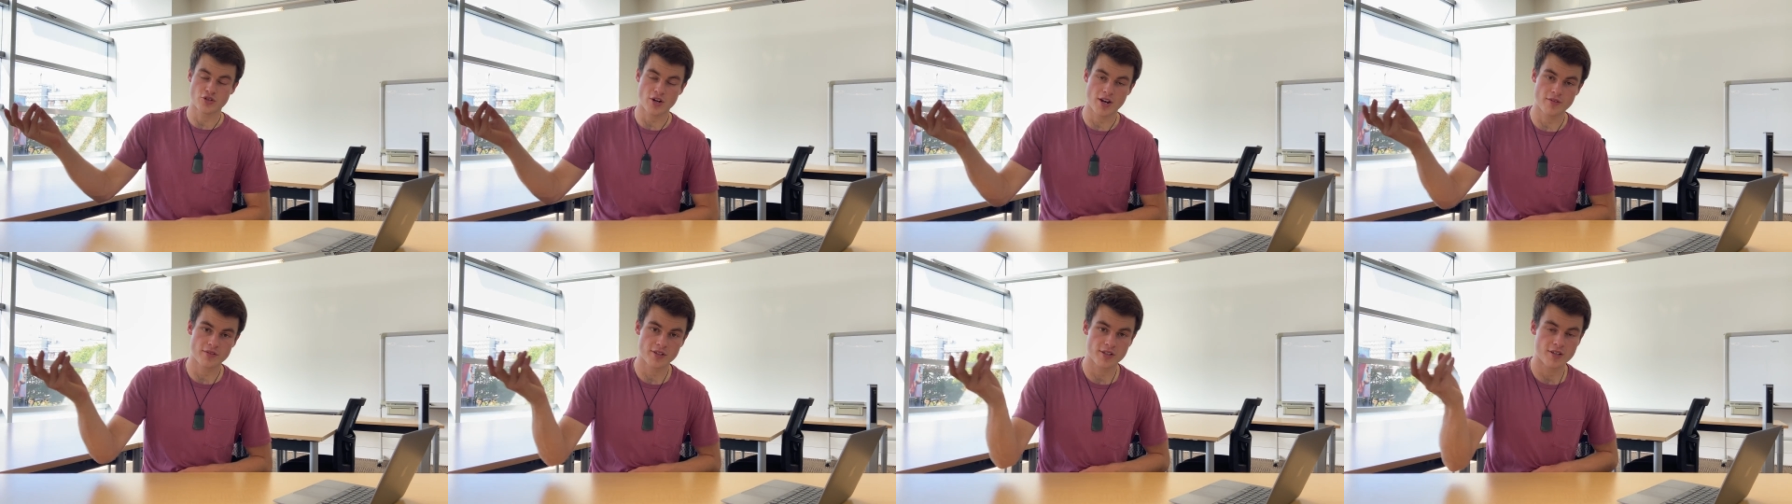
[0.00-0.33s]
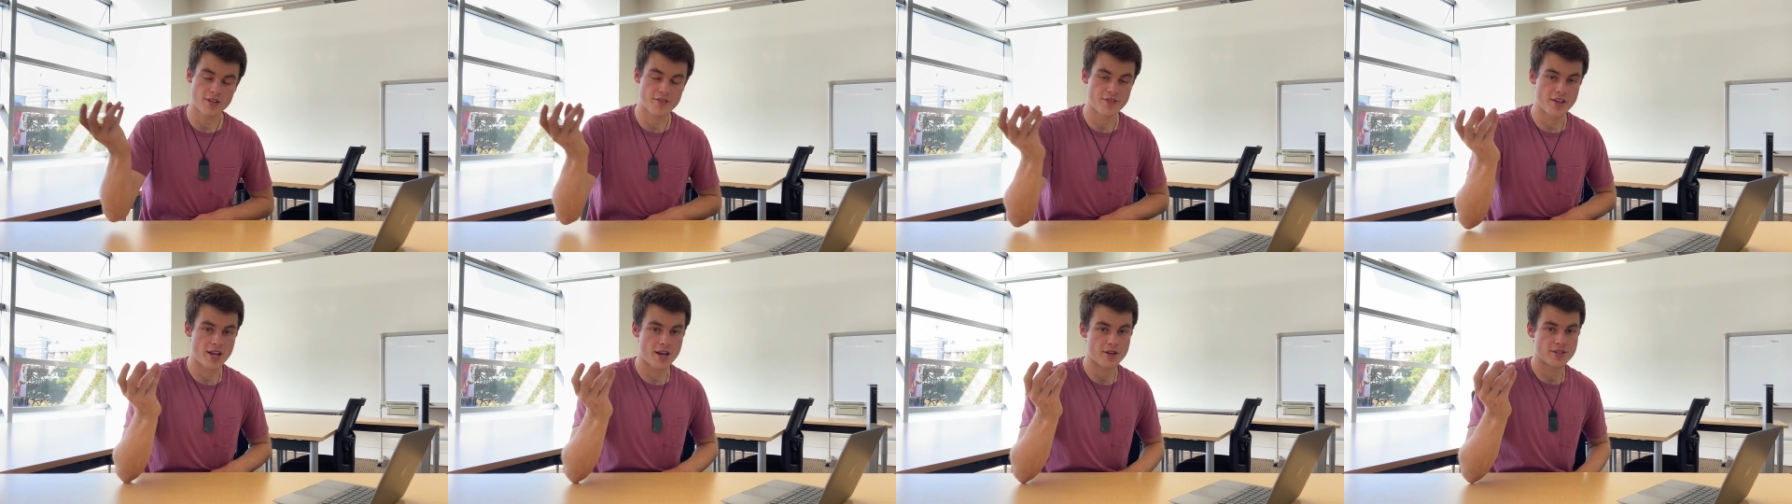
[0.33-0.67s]
traveling
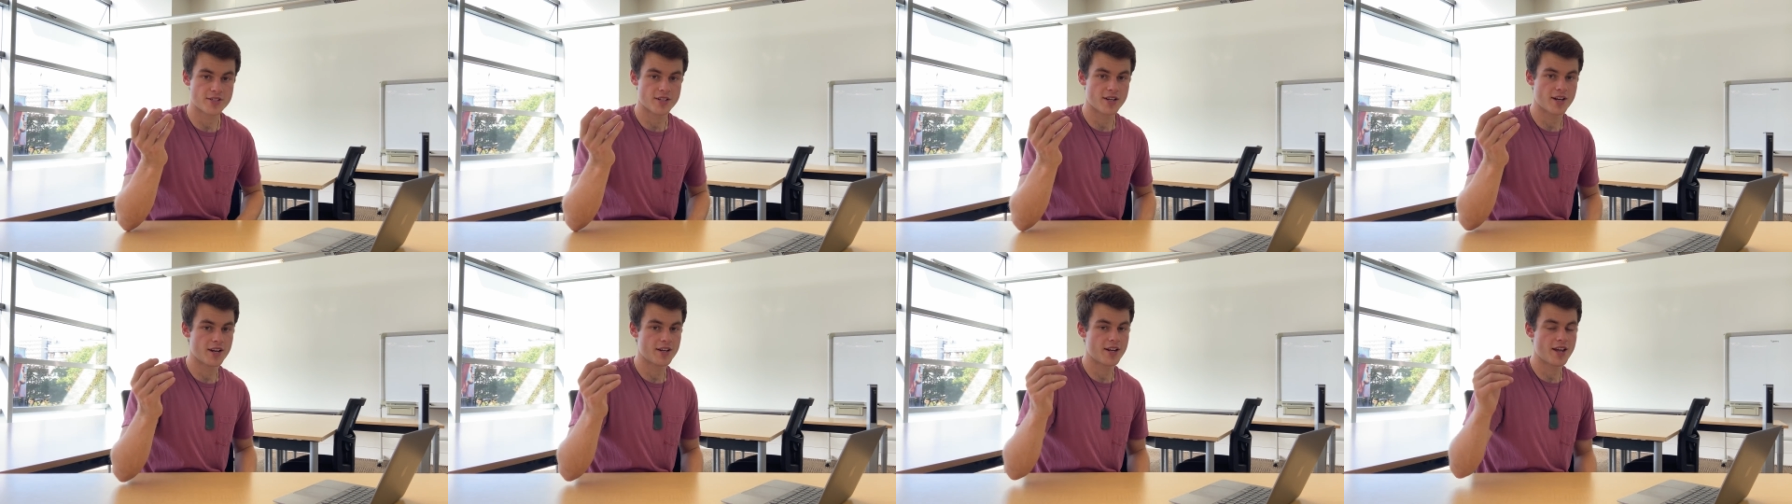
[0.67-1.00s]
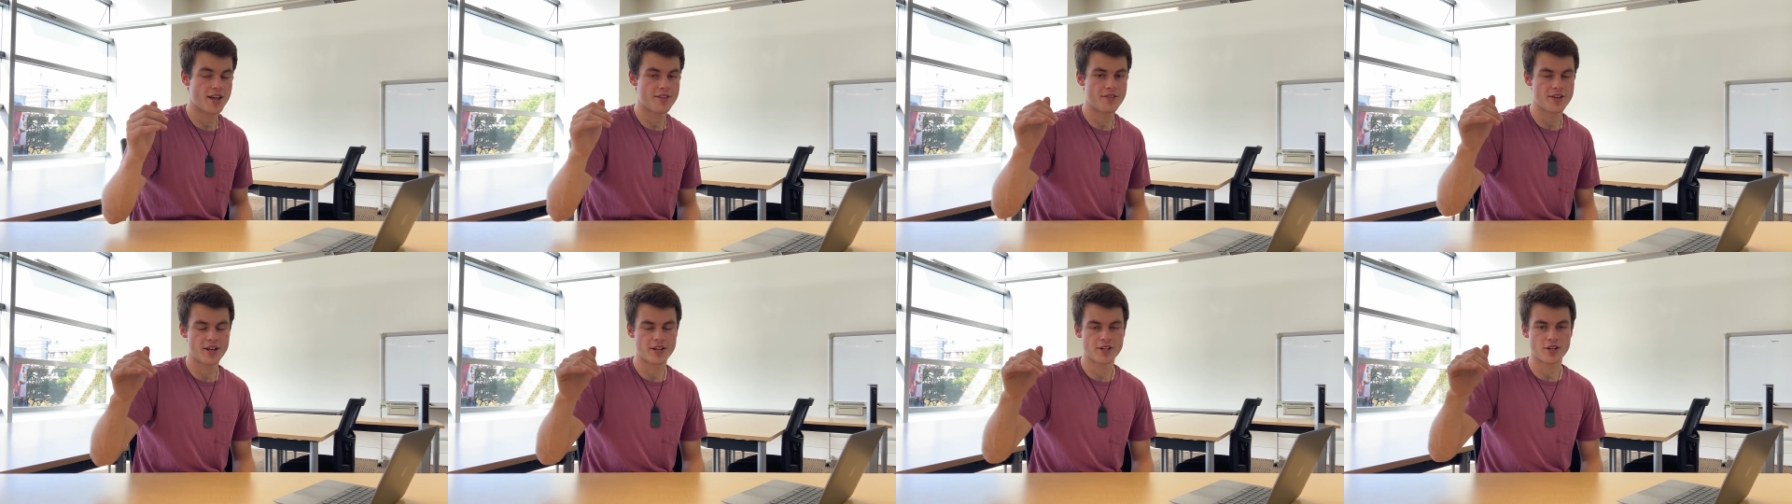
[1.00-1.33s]
along the outside
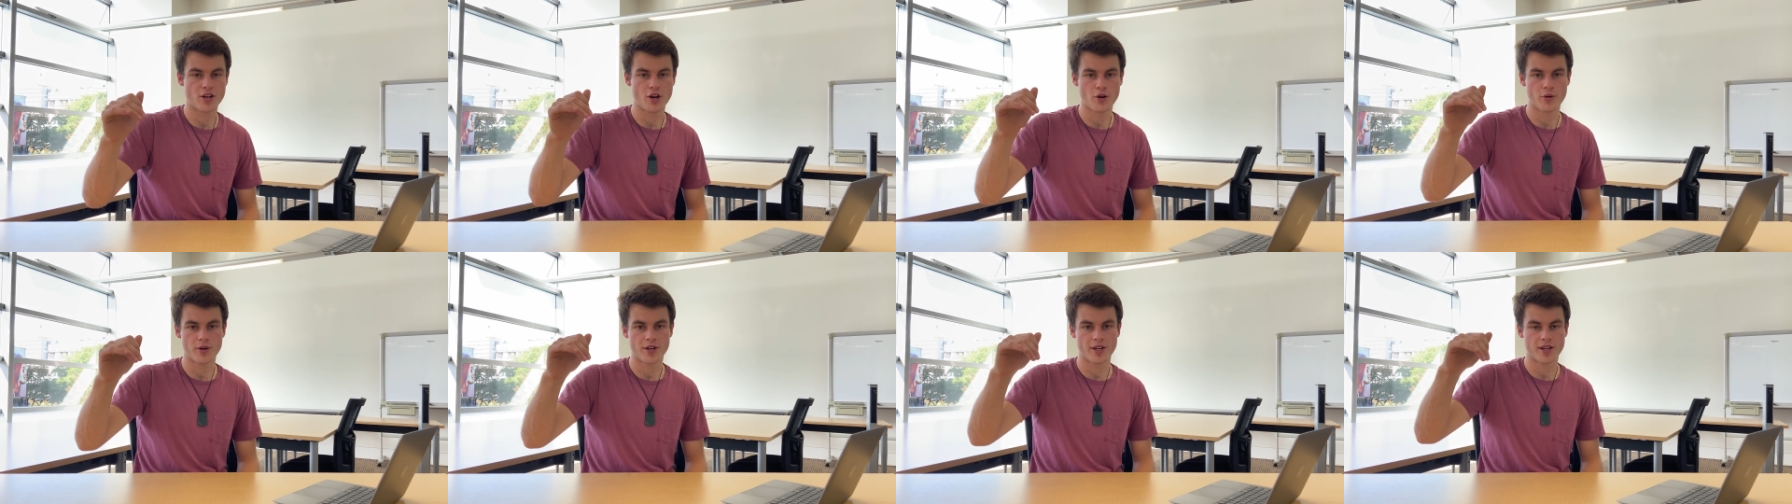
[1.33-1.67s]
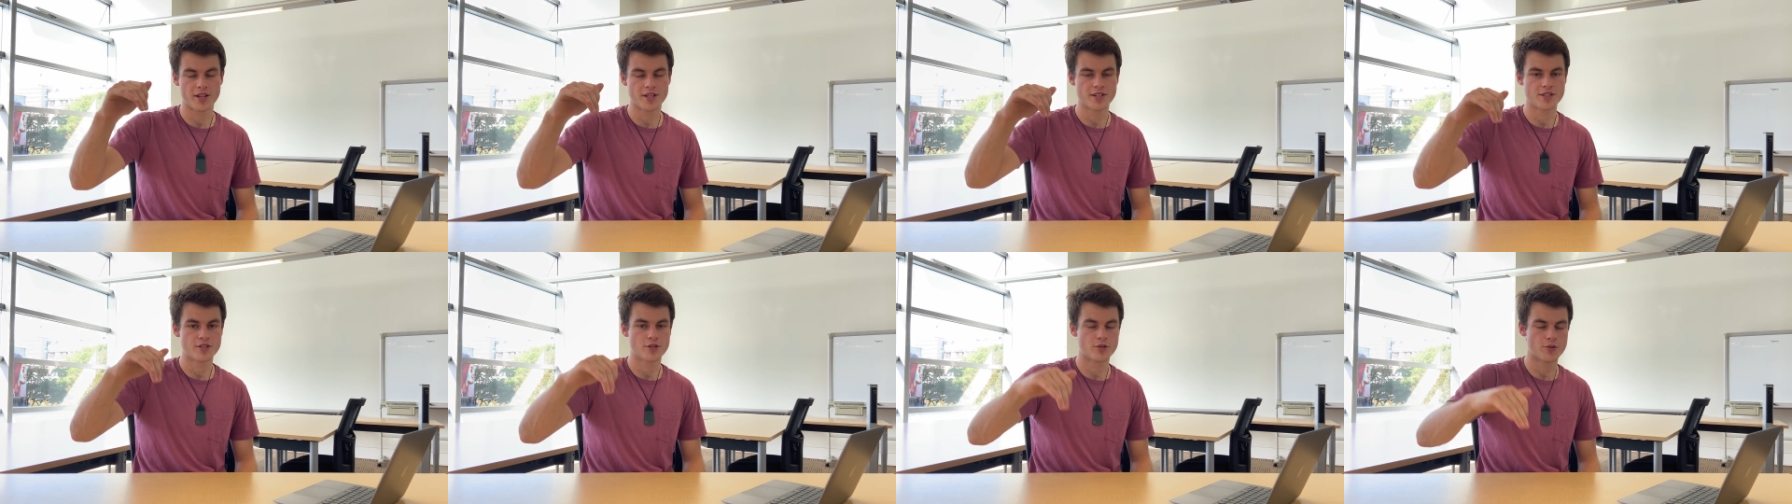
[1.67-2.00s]
and then going
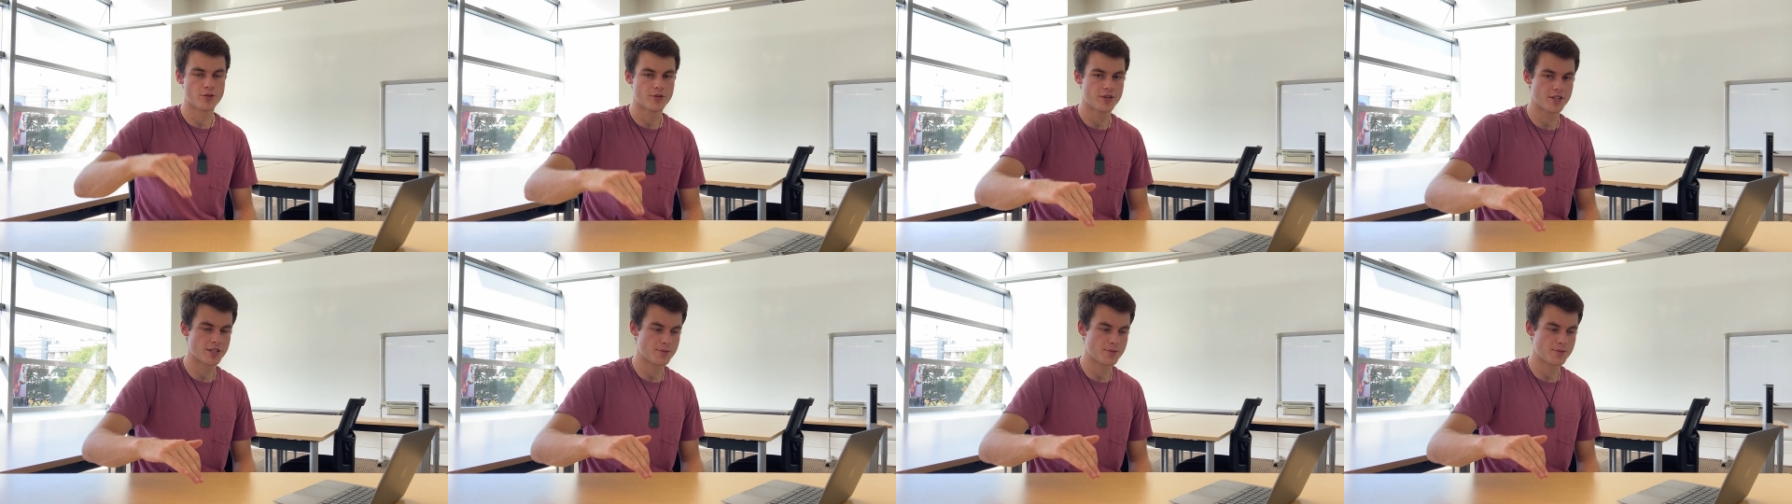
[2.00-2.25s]
into